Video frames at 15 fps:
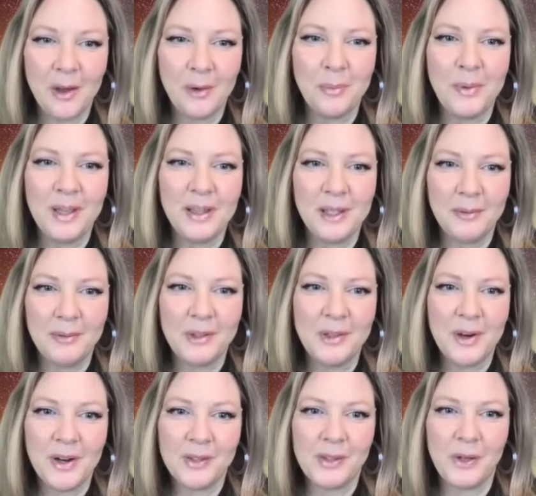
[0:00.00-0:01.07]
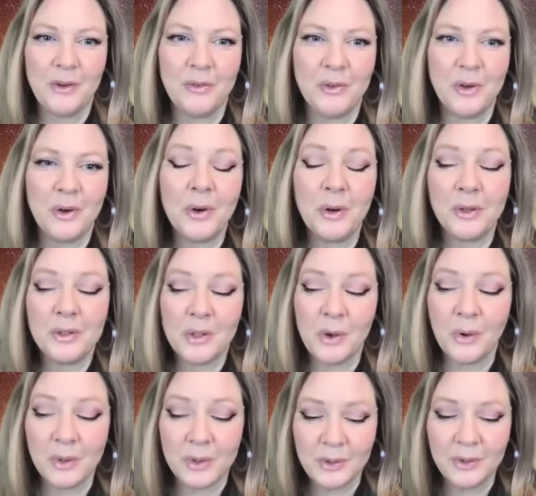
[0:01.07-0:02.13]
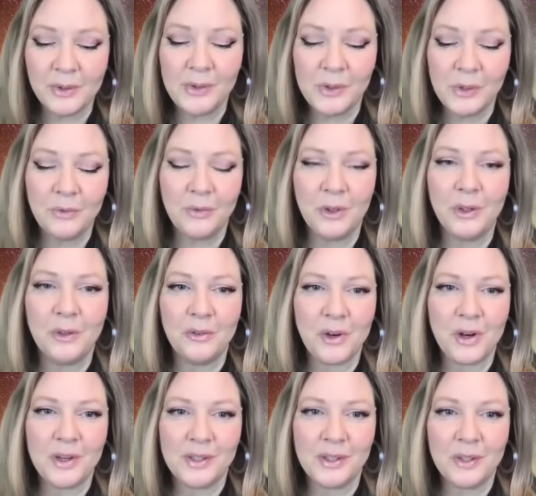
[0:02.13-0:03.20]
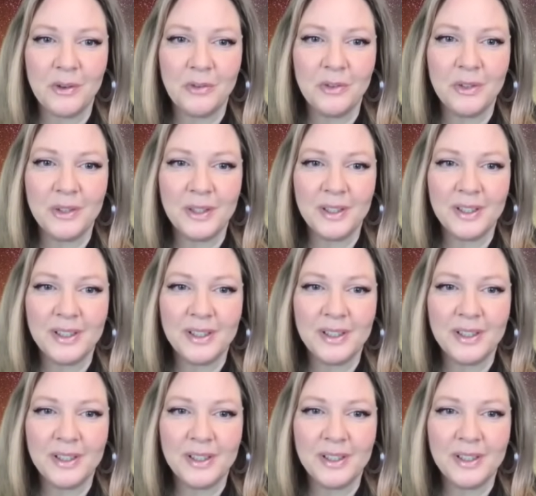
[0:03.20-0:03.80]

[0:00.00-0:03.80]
helping them to cross over or or to lose their fear of crossing over.